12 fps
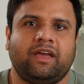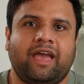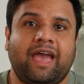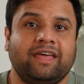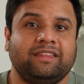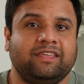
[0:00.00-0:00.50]

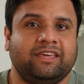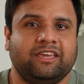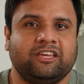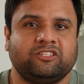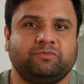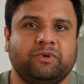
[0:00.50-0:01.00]
And the
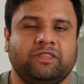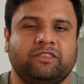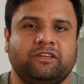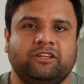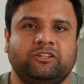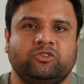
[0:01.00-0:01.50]
E S P
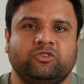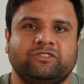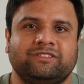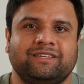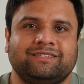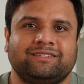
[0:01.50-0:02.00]
thirty-two
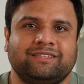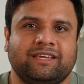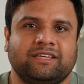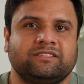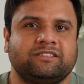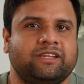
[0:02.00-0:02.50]
C
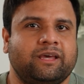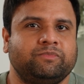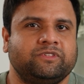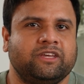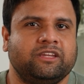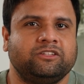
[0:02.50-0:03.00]
six
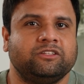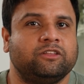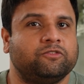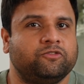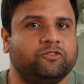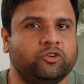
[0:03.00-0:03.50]
steps into the
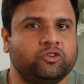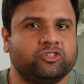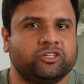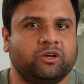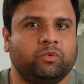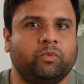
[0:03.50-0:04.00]

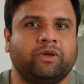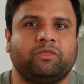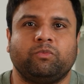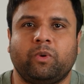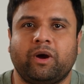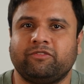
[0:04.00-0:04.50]
future
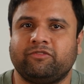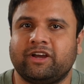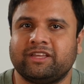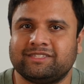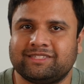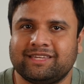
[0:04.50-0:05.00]
with Wi-Fi
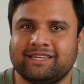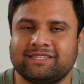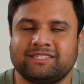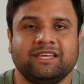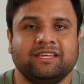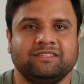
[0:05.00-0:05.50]

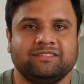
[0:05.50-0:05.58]
six,